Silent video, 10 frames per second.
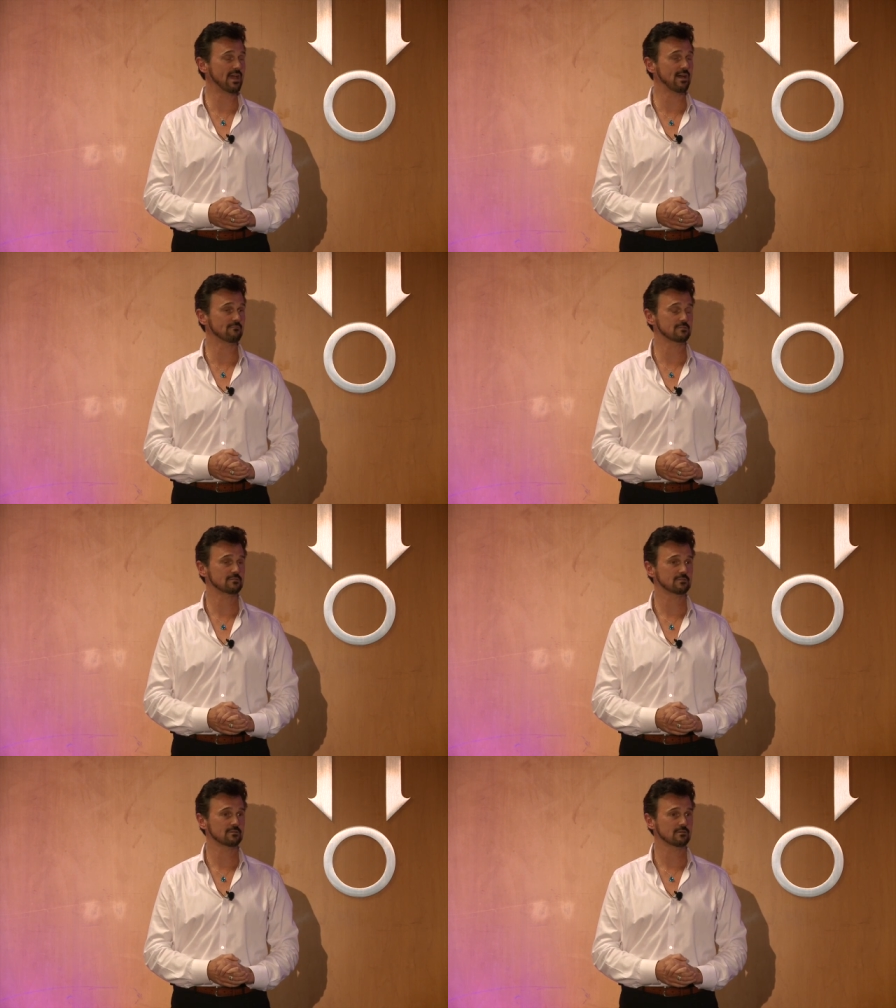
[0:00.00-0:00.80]
have.
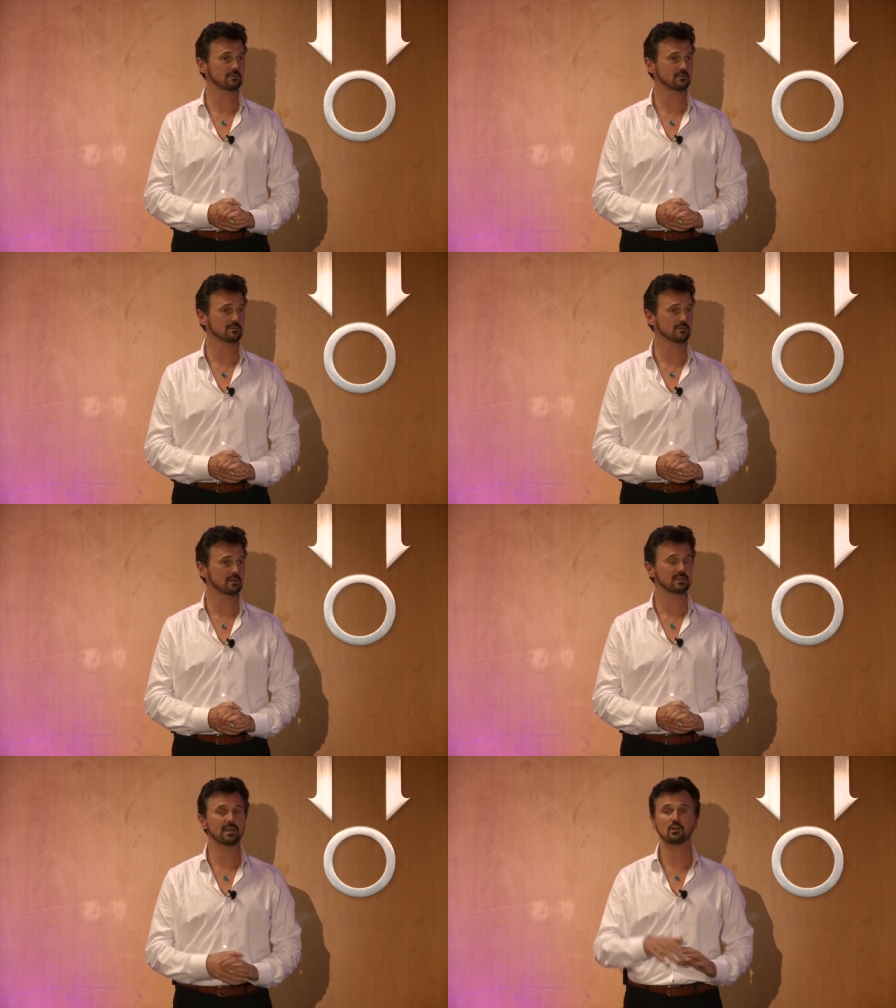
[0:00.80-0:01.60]

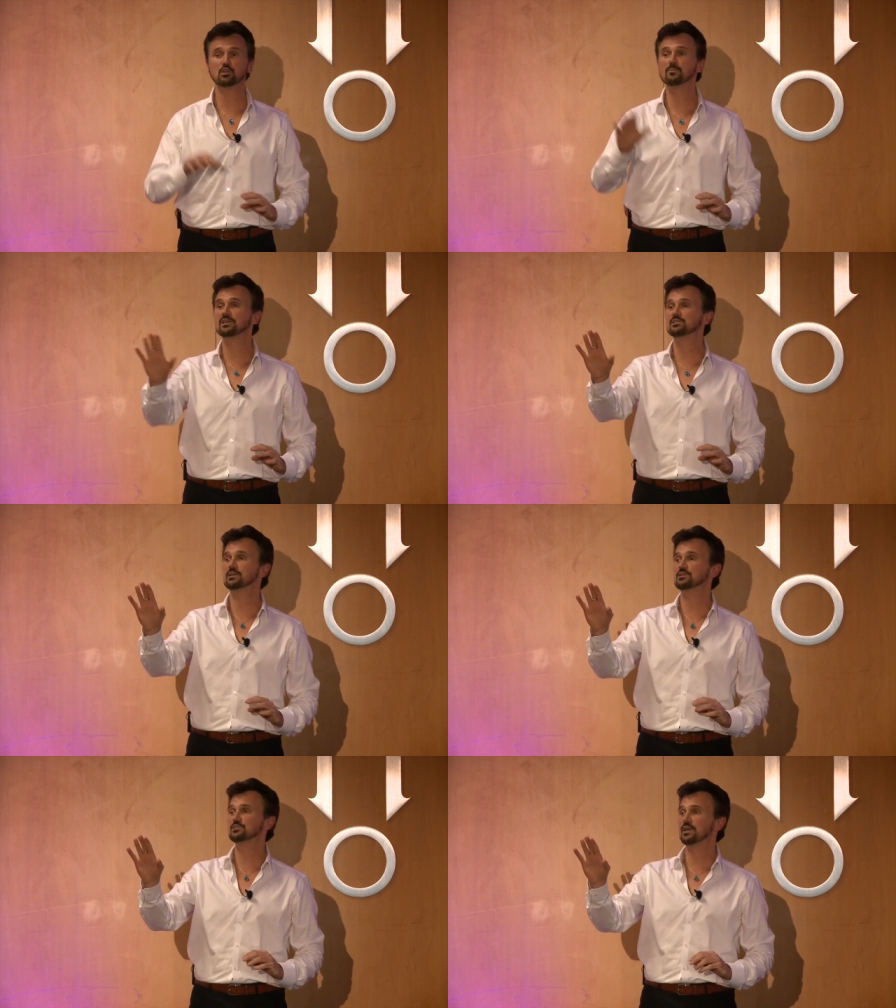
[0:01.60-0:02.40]
Now, you may
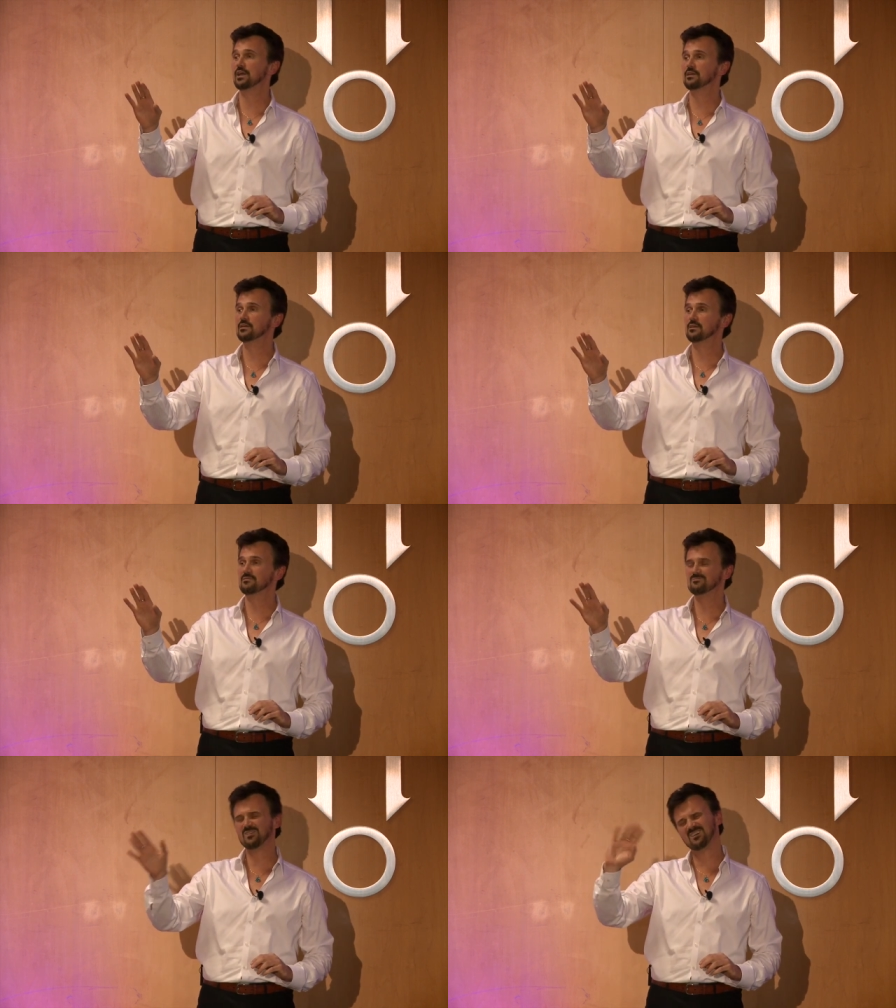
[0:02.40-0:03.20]
sit here and say,
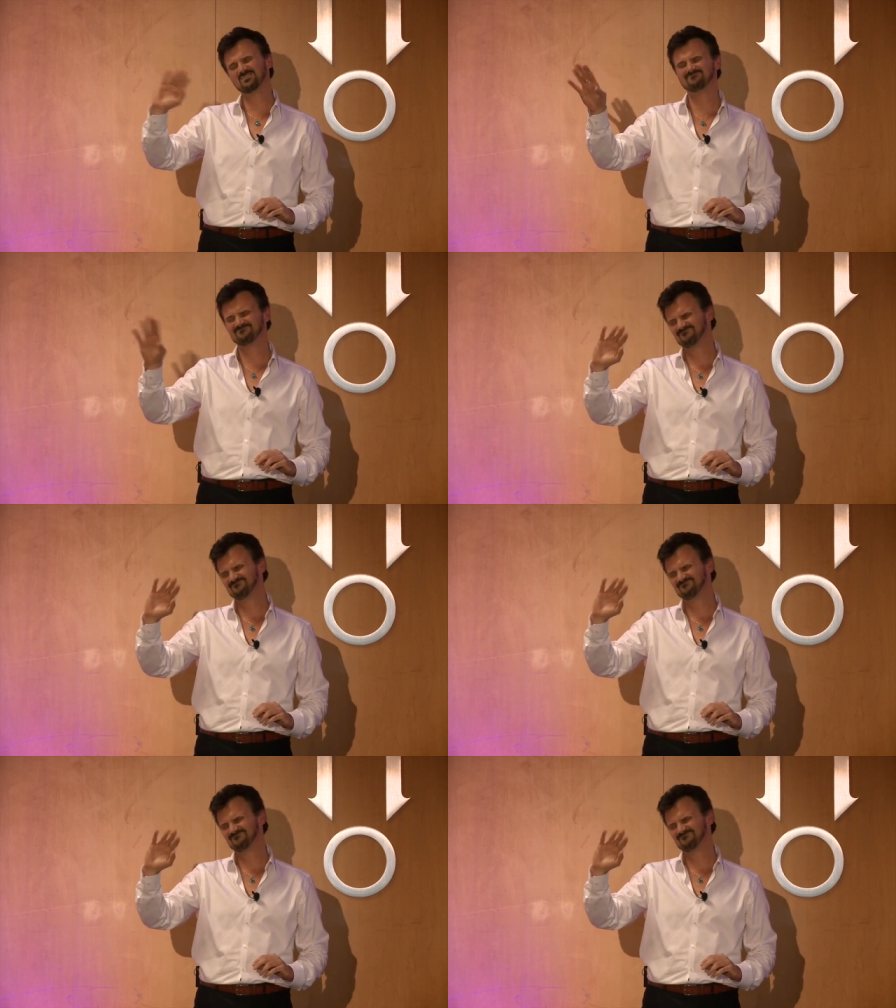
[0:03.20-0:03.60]
well,